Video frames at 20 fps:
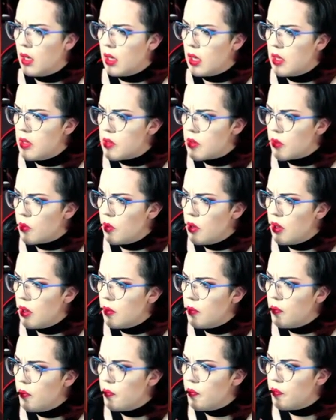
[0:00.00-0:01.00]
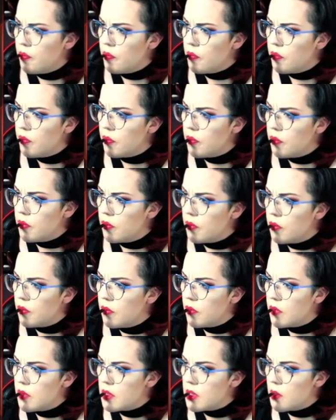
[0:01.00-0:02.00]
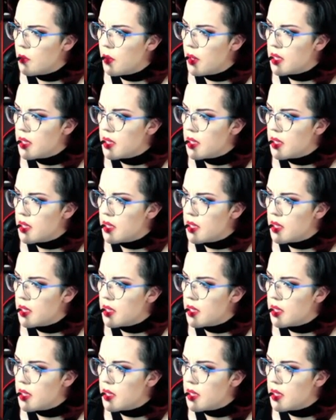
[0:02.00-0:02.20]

audience or what. It's